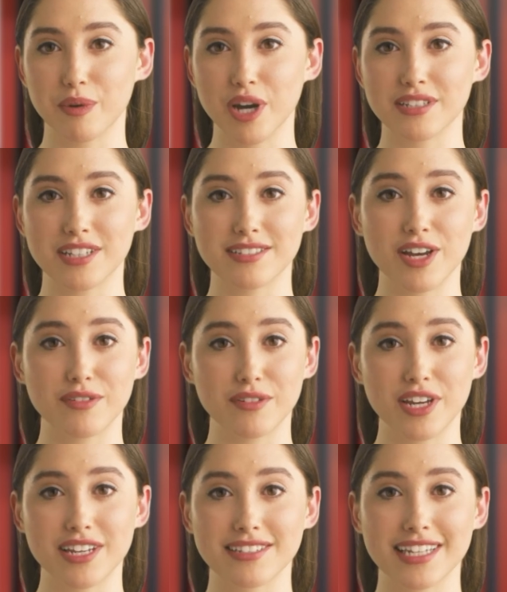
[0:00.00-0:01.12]
why this
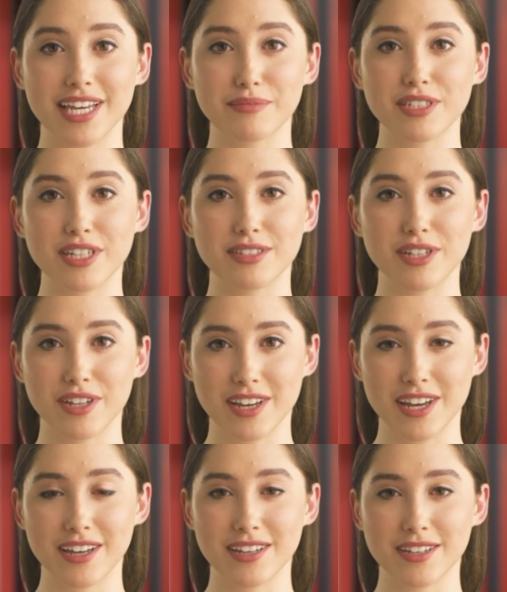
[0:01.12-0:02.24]
software is a game changer.
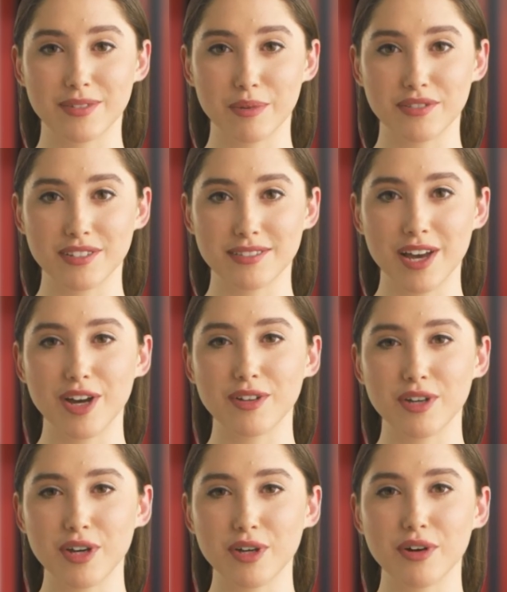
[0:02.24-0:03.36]
With
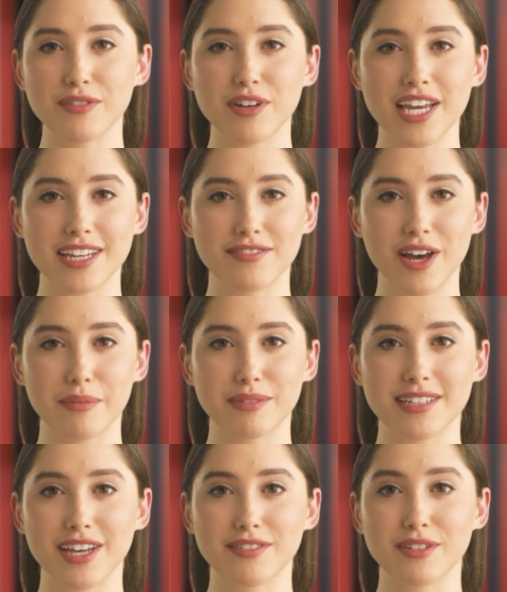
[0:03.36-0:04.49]
Ispirer, over
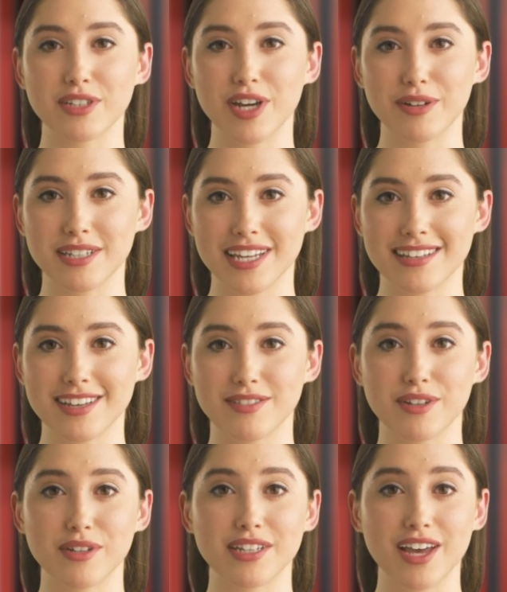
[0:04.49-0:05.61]
85% of your code is
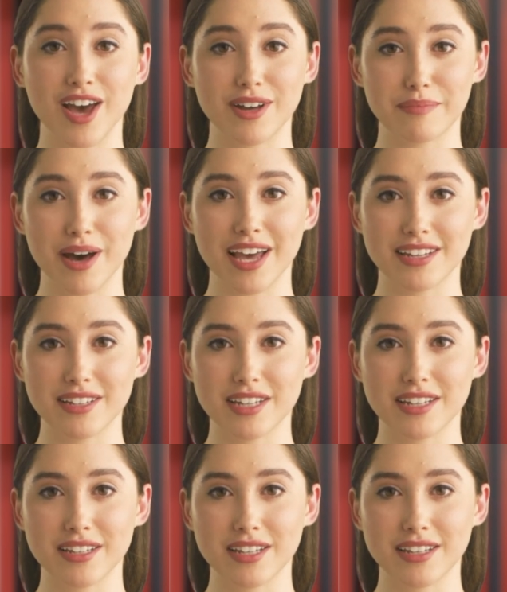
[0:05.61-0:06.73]
converted automatically.
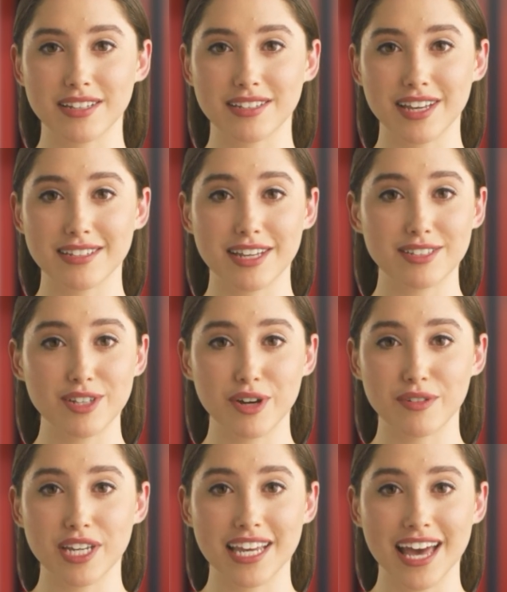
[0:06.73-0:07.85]
This means you're
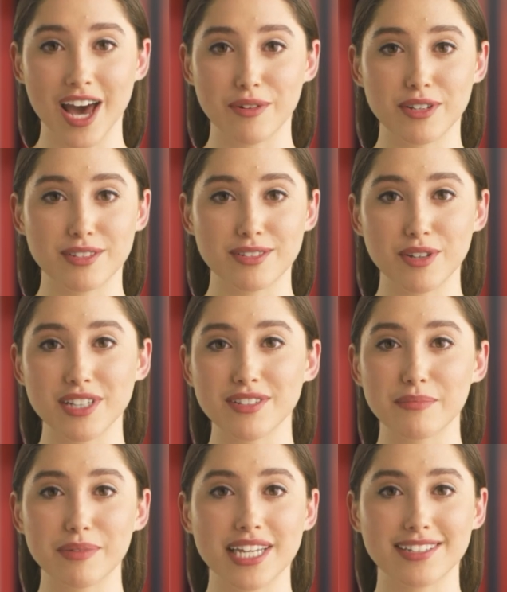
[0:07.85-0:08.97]
avoiding hours or
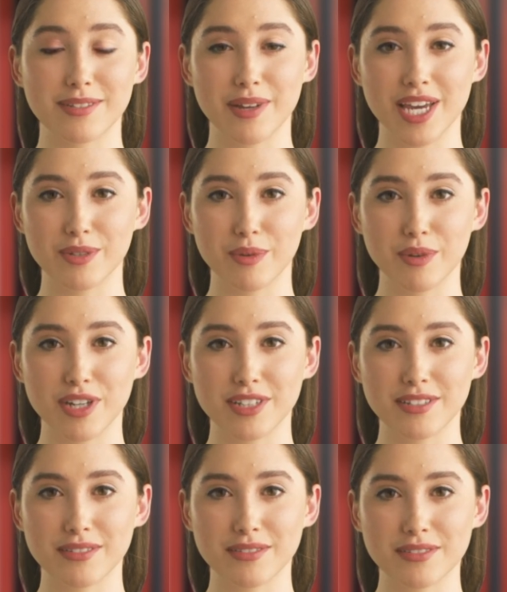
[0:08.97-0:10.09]
even weeks of manual work.
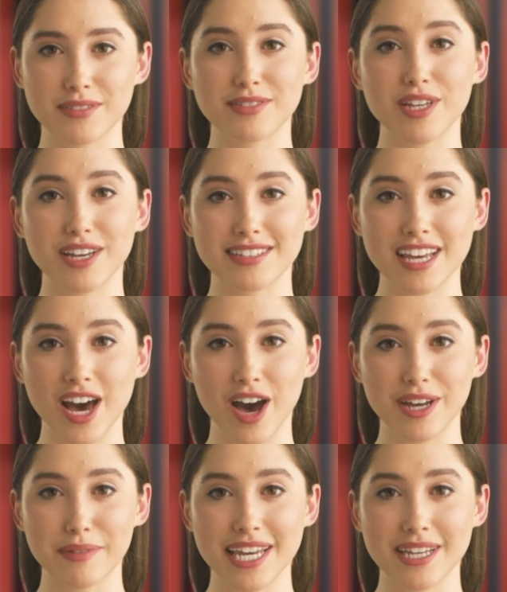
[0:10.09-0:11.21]
Plus,
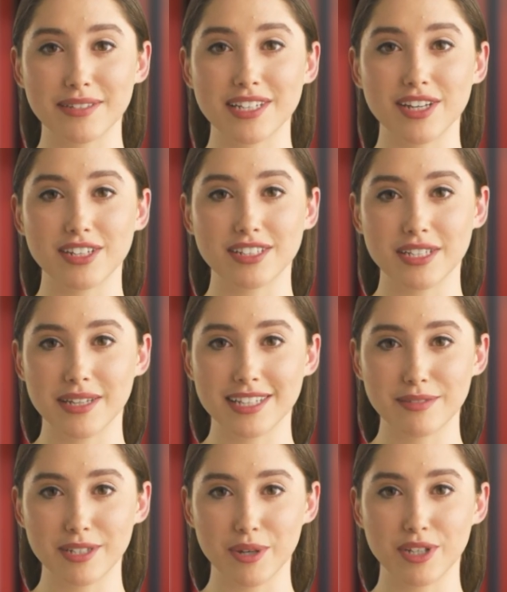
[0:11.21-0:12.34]
automated conversion means
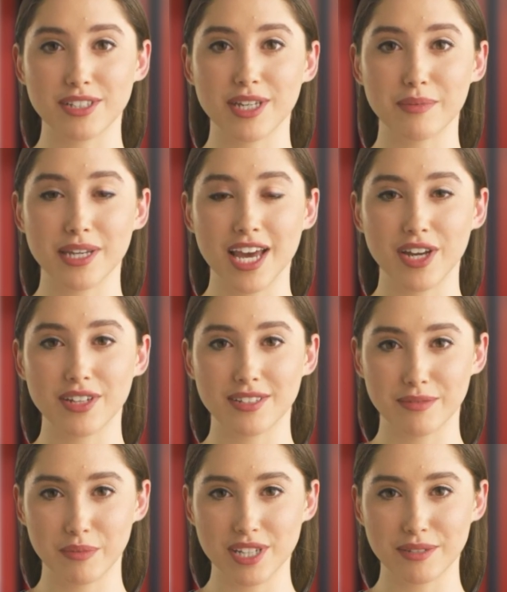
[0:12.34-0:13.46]
fewer human errors,
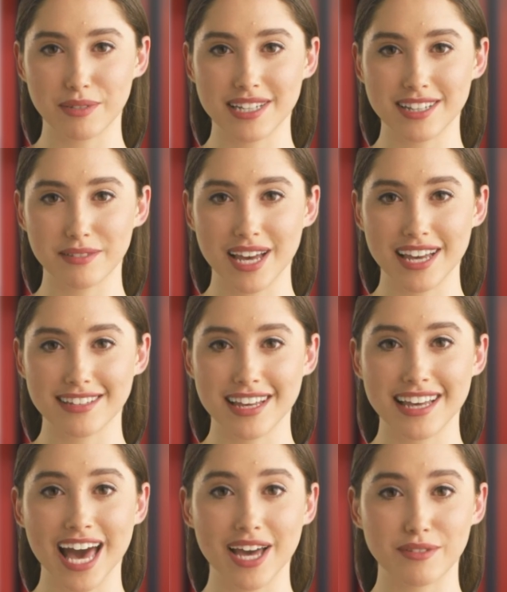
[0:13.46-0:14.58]
which speeds up
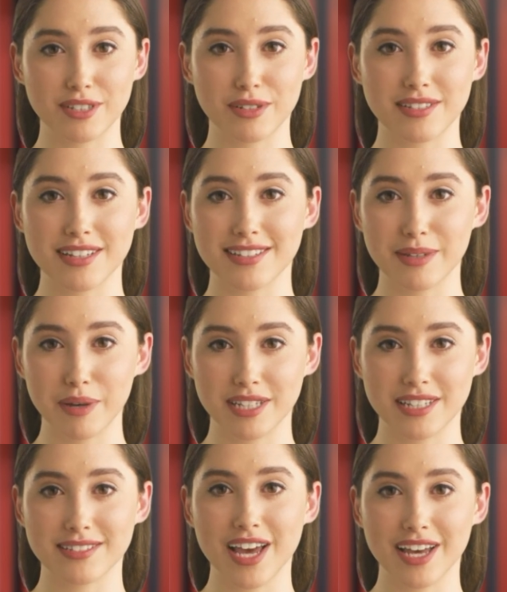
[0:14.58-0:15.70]
testing and reduces
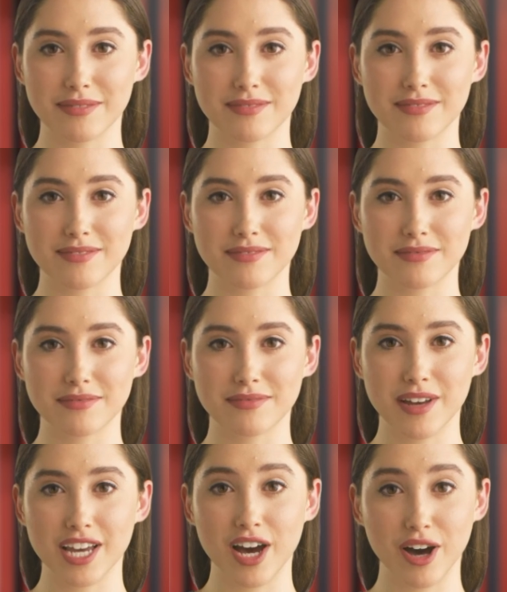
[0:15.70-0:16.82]
debugging time.
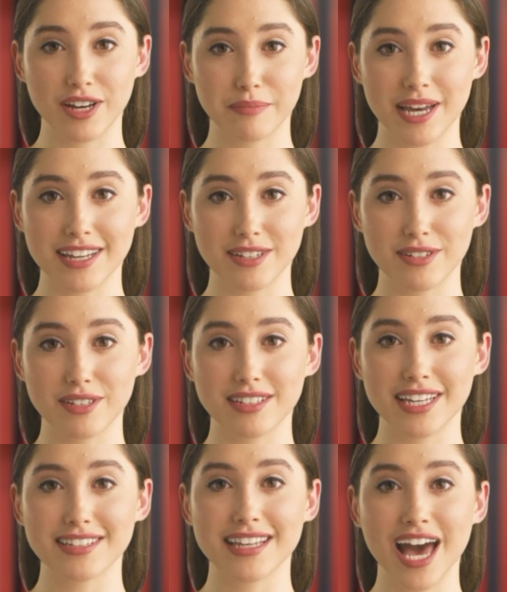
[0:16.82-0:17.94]
By automating
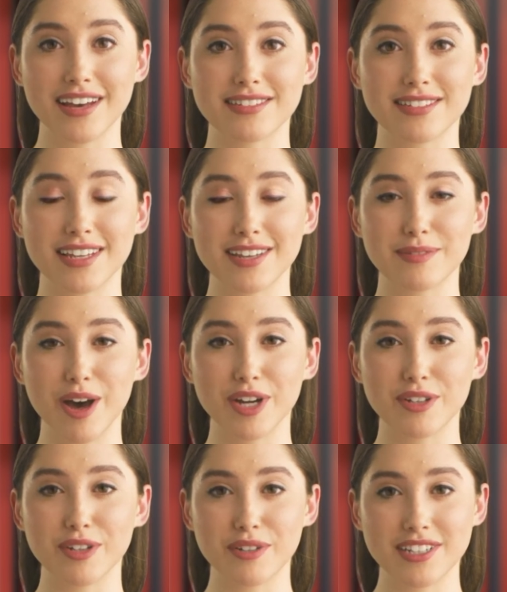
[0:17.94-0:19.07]
routine tasks,
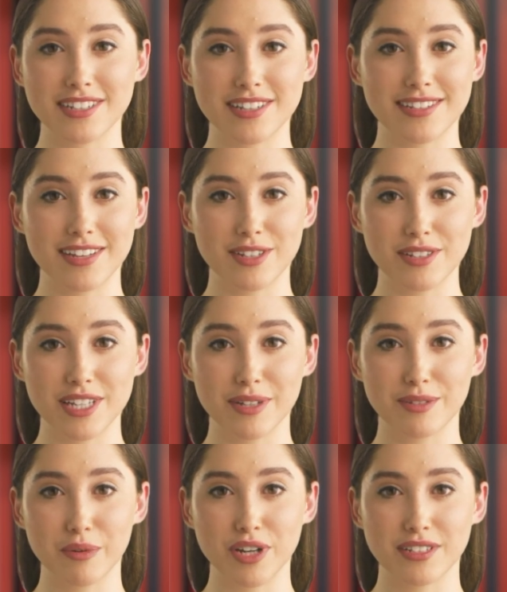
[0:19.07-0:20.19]
Ispirer reduces your
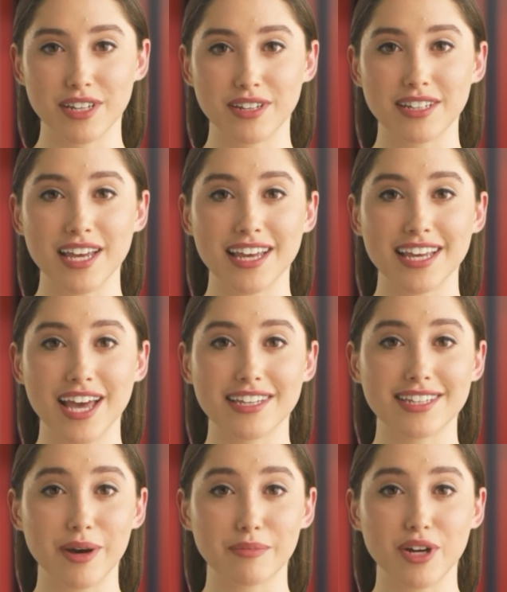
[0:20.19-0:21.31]
team's workload, cutting
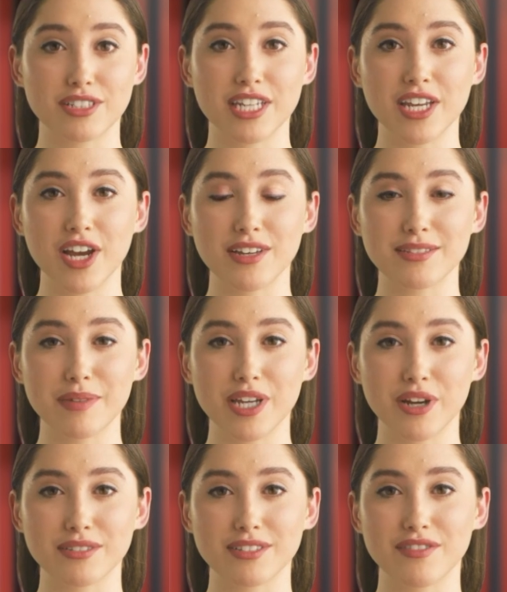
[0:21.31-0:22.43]
down project costs by
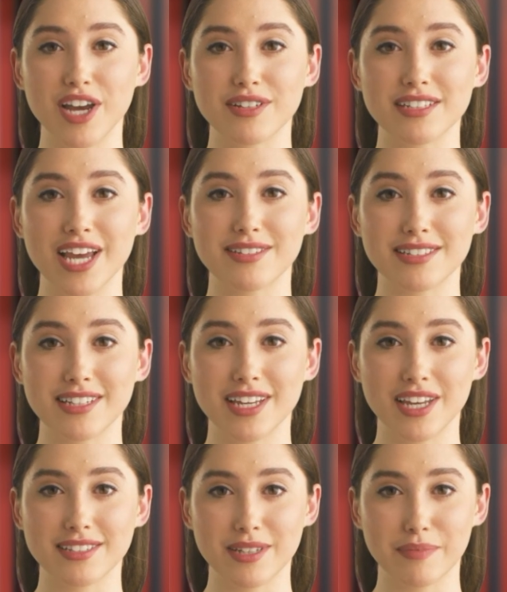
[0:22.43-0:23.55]
up to 5 times
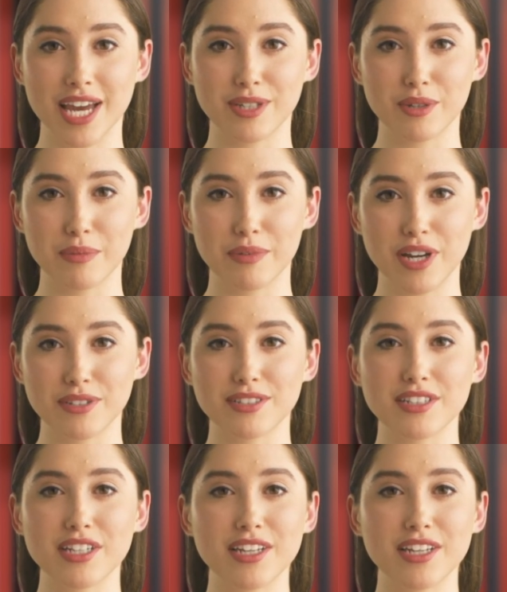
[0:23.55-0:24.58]
compared to the manual approach.